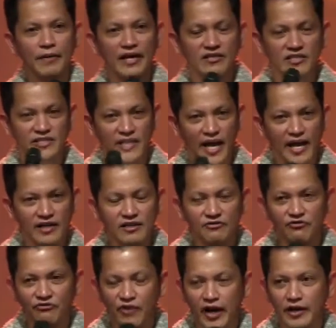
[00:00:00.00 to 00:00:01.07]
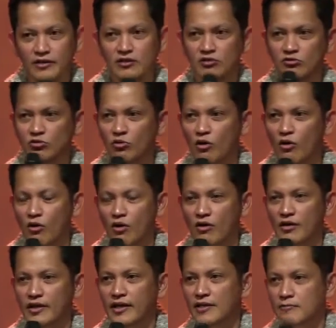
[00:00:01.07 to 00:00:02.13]
stand in faith
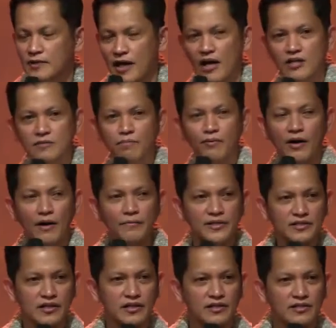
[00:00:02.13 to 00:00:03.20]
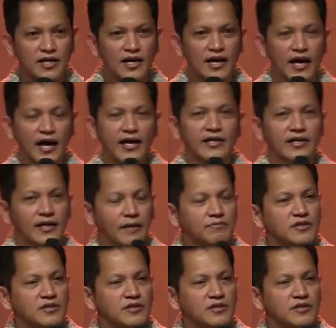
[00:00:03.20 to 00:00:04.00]
strong in God's promises, and he kept his